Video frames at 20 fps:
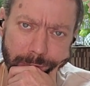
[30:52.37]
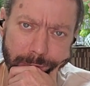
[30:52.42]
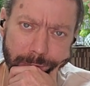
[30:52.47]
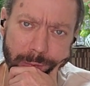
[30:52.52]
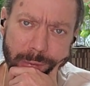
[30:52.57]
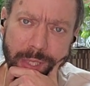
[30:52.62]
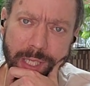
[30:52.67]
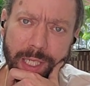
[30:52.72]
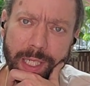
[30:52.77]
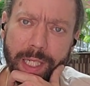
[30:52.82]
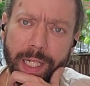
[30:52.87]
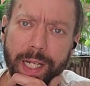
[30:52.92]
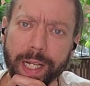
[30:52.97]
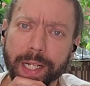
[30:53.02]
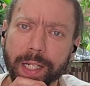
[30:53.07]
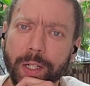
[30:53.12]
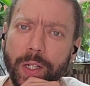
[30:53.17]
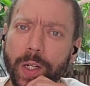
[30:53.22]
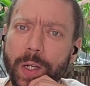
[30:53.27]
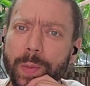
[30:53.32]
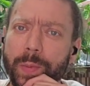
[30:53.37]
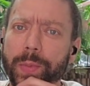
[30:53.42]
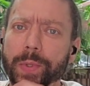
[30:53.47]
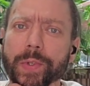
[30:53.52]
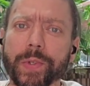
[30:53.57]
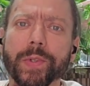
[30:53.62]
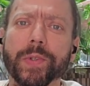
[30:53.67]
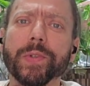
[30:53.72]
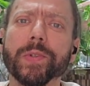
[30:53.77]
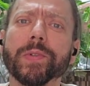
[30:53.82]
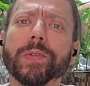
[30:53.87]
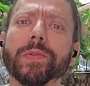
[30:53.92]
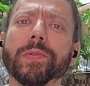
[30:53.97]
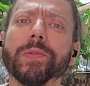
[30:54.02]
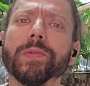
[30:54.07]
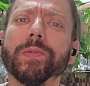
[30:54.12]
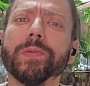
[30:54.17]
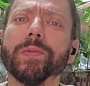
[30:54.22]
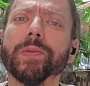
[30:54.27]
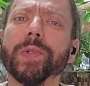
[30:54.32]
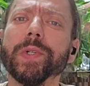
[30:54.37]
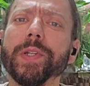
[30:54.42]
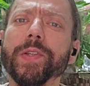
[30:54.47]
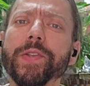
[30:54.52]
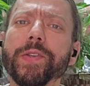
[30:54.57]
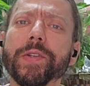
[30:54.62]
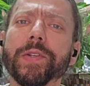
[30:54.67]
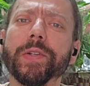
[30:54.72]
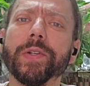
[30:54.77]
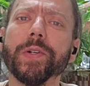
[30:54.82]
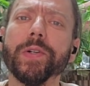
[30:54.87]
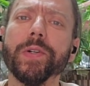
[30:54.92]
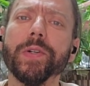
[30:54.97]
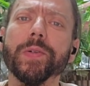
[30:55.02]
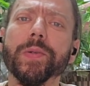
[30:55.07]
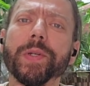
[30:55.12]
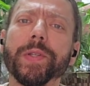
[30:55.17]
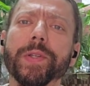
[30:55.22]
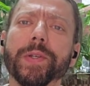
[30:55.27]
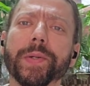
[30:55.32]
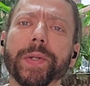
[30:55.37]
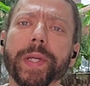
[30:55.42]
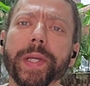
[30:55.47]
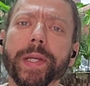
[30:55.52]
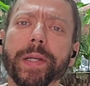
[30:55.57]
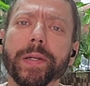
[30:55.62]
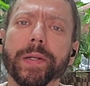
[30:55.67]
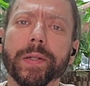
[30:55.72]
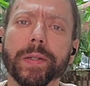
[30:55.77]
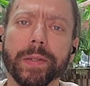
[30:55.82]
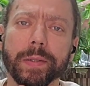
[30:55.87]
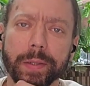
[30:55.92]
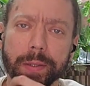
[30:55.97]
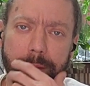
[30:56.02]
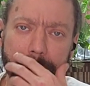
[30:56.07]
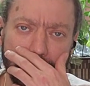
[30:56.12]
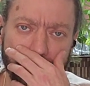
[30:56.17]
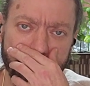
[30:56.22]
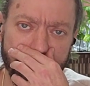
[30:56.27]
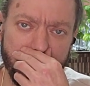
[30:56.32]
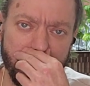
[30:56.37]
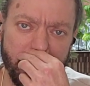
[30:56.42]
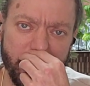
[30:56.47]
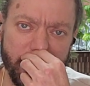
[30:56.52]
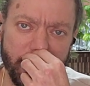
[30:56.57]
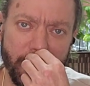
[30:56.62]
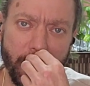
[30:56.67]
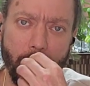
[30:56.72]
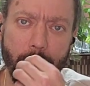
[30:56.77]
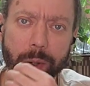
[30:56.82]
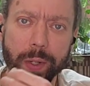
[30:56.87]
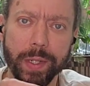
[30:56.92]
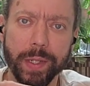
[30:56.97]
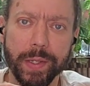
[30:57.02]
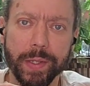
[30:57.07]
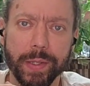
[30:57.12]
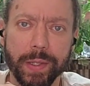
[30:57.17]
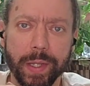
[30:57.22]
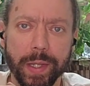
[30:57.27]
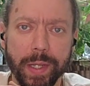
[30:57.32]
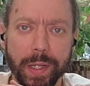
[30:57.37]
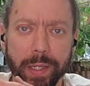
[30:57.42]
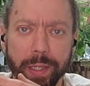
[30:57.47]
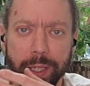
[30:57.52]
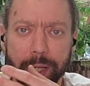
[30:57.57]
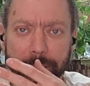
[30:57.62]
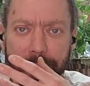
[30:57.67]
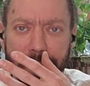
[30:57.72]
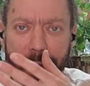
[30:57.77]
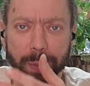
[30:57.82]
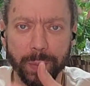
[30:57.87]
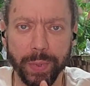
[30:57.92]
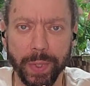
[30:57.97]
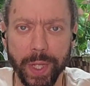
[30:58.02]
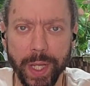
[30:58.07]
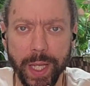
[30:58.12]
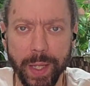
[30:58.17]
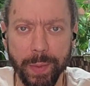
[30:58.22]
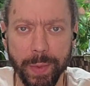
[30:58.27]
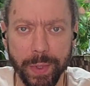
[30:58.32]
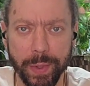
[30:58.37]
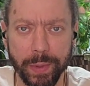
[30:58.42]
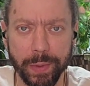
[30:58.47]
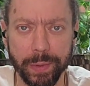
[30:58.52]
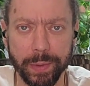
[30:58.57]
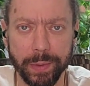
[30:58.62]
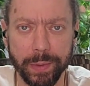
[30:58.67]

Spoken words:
What did I accomplish? Where did you go with your ego? No one is left to blame you.